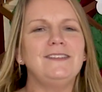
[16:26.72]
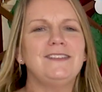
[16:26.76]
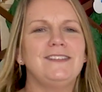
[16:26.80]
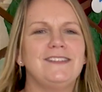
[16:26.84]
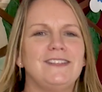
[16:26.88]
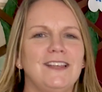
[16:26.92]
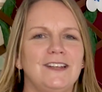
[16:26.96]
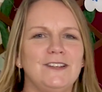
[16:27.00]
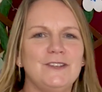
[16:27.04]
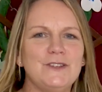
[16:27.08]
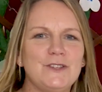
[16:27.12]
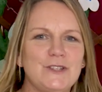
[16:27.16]

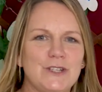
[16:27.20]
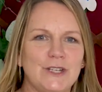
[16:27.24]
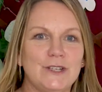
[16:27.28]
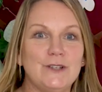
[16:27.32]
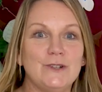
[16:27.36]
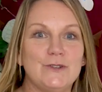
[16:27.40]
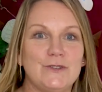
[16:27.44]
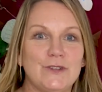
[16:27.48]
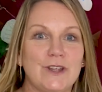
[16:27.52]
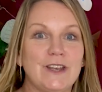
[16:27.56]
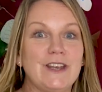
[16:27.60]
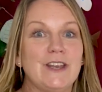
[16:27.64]
done,
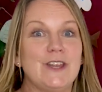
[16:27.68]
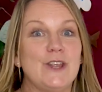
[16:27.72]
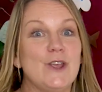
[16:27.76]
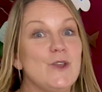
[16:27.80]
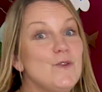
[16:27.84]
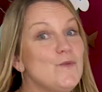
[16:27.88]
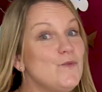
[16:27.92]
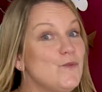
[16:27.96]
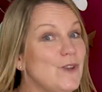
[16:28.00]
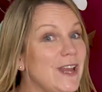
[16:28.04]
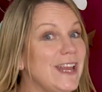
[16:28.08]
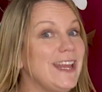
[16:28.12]
children. You
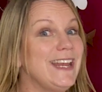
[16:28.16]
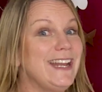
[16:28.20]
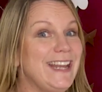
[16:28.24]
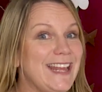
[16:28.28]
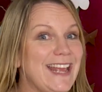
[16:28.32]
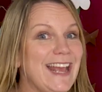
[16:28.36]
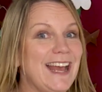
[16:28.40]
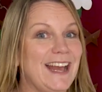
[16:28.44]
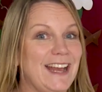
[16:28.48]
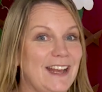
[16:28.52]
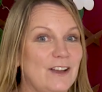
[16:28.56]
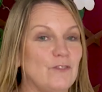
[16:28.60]
really
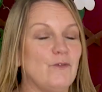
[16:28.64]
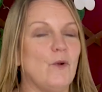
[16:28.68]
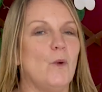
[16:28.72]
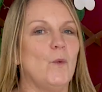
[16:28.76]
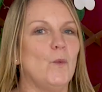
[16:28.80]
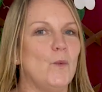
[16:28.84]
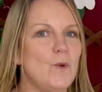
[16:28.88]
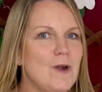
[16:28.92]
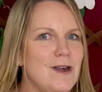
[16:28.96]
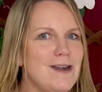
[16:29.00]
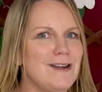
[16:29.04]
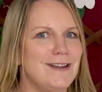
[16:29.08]
have
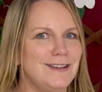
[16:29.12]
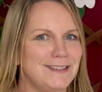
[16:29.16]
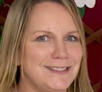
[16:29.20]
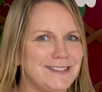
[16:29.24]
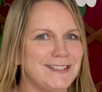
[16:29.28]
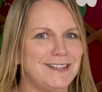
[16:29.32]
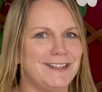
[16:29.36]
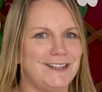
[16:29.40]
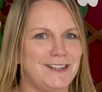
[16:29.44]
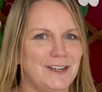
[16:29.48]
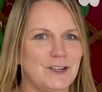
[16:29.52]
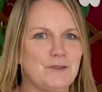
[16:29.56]
worked
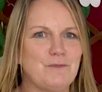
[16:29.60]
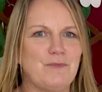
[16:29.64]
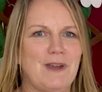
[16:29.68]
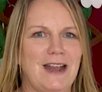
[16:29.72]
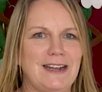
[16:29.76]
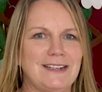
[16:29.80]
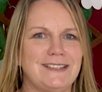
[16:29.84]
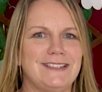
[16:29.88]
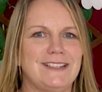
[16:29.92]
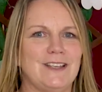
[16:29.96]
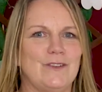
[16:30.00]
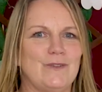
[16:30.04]
hard
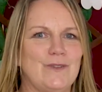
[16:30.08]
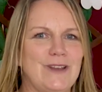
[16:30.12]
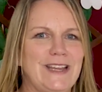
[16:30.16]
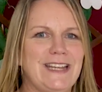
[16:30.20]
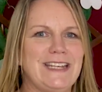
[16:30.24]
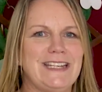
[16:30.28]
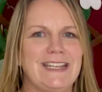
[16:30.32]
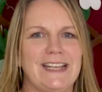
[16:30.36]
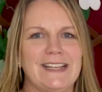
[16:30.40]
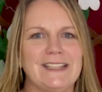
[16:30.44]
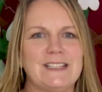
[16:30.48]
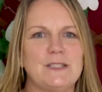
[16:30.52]
practicing
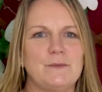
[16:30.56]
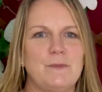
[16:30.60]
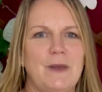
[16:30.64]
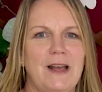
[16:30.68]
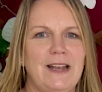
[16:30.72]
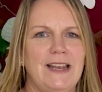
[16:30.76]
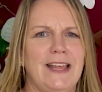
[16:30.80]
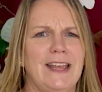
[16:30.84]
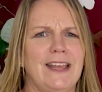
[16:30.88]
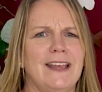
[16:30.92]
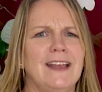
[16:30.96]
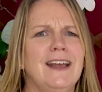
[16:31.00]
reading and
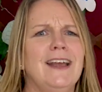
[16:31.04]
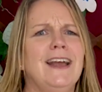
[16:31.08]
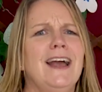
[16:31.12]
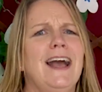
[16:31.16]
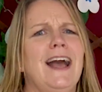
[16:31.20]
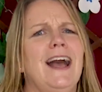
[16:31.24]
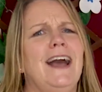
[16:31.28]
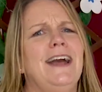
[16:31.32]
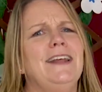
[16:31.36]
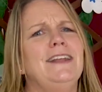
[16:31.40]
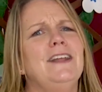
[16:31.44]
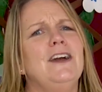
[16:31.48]
spelling,
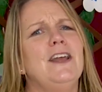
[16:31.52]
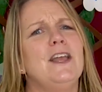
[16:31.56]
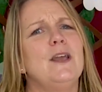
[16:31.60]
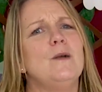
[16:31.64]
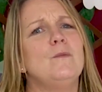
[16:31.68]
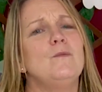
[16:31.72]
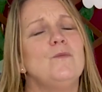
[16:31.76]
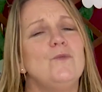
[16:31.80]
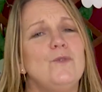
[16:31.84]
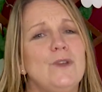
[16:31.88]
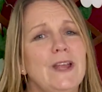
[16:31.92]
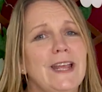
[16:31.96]
and I
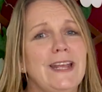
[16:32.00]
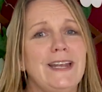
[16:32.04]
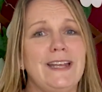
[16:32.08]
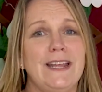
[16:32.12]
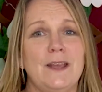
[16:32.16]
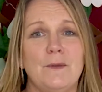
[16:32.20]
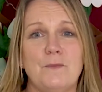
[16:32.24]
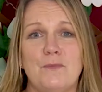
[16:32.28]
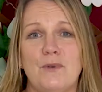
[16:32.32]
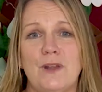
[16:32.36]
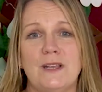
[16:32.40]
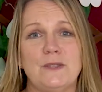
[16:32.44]
am really
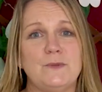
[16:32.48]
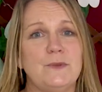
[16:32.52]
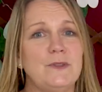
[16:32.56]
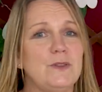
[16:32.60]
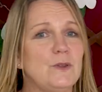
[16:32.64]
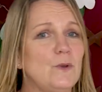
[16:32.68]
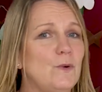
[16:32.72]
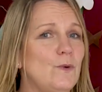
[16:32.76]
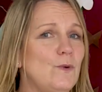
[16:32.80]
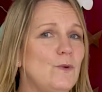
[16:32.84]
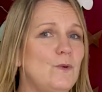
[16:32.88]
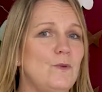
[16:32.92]
impressed with
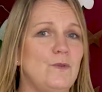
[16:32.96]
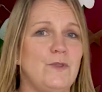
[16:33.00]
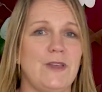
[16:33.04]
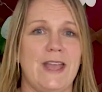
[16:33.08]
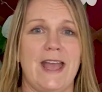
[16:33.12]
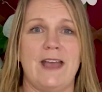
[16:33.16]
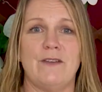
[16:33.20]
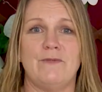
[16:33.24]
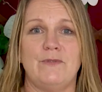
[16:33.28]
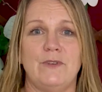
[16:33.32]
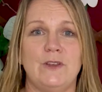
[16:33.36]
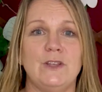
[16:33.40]
all the
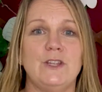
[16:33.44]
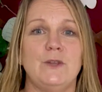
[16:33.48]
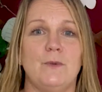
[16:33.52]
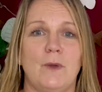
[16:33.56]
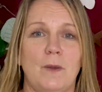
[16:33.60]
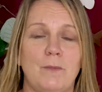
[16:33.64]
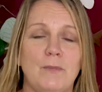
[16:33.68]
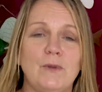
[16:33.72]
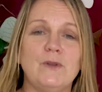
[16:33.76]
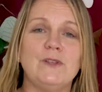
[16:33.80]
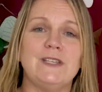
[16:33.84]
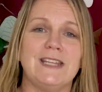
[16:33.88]
effort you are
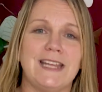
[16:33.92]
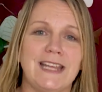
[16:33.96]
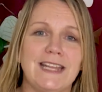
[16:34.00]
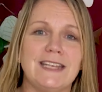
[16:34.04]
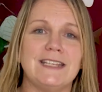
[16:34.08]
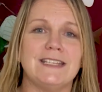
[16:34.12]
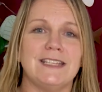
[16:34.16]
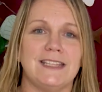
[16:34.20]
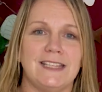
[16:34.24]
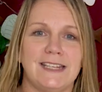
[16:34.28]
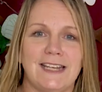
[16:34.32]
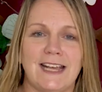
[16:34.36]
putting
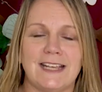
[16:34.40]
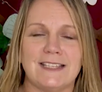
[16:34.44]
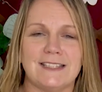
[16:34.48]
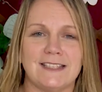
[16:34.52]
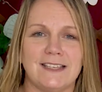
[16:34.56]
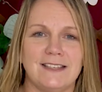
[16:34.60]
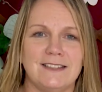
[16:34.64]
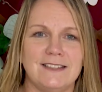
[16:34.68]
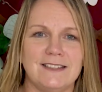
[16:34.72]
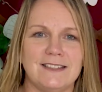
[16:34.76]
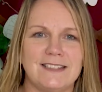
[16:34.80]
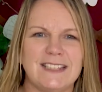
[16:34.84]
into the
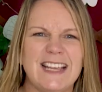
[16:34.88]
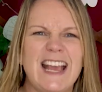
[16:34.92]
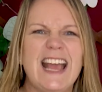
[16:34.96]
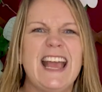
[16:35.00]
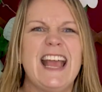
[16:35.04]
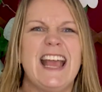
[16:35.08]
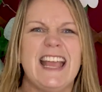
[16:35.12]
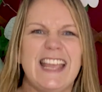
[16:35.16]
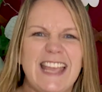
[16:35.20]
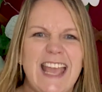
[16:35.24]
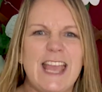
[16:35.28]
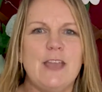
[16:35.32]
lessons.
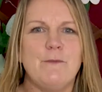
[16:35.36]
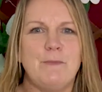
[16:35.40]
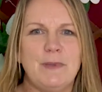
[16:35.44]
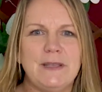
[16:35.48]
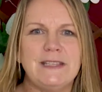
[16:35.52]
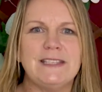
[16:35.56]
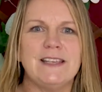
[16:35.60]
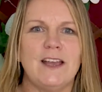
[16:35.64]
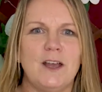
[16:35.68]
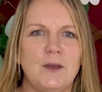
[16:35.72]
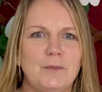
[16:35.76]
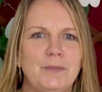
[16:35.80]
Keep
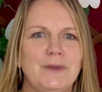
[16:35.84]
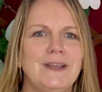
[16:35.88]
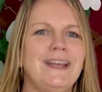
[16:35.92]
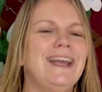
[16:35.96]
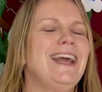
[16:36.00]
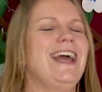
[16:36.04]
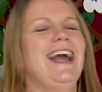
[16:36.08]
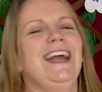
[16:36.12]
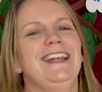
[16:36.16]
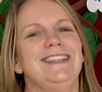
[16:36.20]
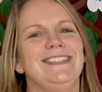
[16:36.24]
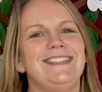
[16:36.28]
it up
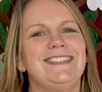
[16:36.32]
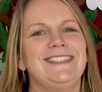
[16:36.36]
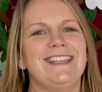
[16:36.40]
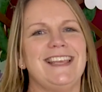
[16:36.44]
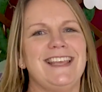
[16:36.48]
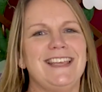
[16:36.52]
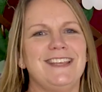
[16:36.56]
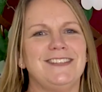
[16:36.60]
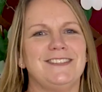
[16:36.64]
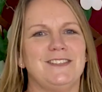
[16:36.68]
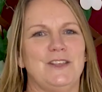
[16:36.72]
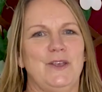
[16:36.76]
and see
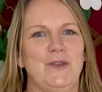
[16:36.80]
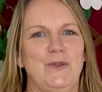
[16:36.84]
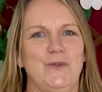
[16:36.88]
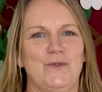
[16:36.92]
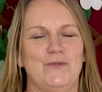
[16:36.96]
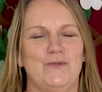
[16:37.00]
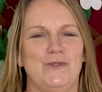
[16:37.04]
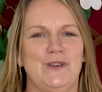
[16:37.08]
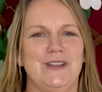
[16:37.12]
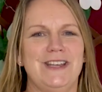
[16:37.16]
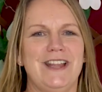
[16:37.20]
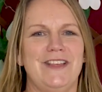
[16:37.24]
you soon
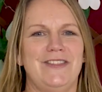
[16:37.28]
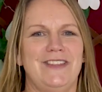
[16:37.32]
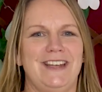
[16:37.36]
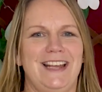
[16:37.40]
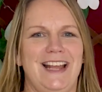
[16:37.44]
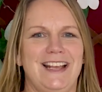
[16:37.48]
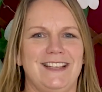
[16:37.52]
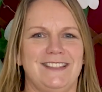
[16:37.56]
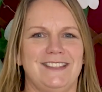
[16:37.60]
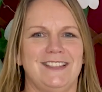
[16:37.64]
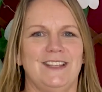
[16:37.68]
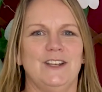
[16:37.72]
for another
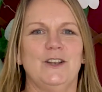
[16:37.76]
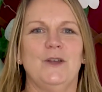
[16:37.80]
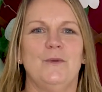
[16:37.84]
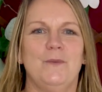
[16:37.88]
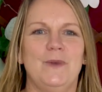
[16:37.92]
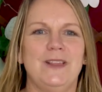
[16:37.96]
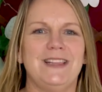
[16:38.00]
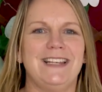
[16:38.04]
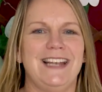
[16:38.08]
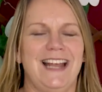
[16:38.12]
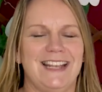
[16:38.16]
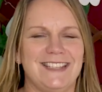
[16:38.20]
lesson
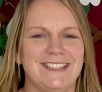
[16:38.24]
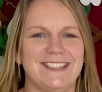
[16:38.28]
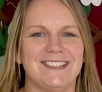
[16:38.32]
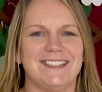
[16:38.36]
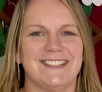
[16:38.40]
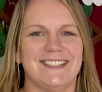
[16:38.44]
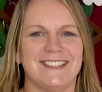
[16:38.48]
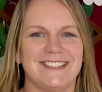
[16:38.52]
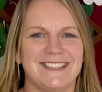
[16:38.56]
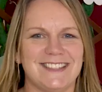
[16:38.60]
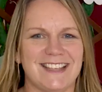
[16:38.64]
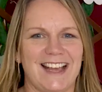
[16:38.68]
with Letters
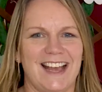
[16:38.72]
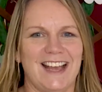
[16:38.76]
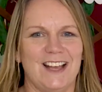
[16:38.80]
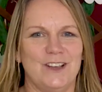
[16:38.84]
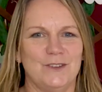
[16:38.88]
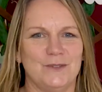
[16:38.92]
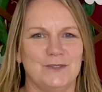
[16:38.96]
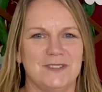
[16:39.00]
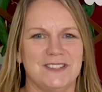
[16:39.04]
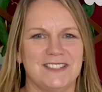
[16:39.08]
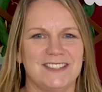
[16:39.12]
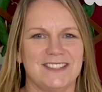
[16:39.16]
and
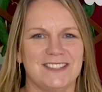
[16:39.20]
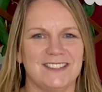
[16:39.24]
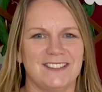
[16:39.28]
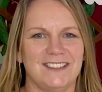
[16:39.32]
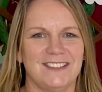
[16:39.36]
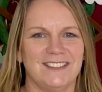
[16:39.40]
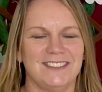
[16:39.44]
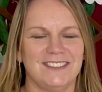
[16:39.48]
Sounds.